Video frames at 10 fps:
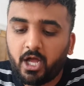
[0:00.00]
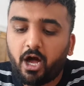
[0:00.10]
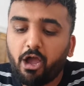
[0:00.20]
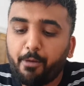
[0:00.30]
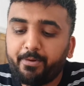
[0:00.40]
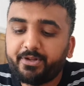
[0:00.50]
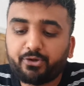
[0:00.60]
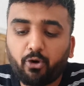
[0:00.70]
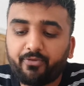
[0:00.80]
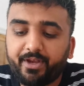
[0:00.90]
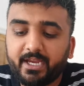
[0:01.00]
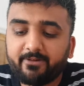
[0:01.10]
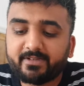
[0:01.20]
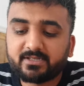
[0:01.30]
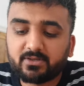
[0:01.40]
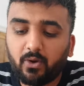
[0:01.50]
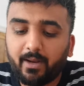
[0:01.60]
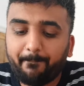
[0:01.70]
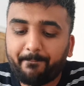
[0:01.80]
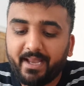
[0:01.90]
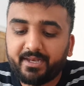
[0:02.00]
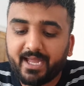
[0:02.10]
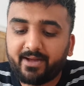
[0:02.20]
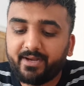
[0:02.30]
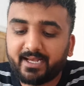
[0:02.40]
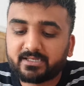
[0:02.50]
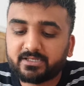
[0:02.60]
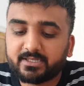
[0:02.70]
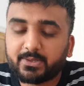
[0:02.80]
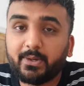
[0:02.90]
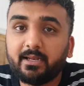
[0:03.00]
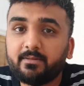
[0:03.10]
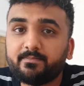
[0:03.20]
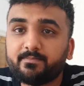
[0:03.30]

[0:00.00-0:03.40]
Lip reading: I opened the door of the nearest stall and bent down next to the toilet.